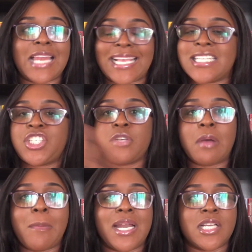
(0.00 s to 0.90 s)
Like, it's
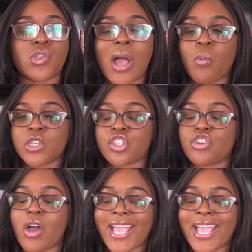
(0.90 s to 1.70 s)
Chimamanda, so I was not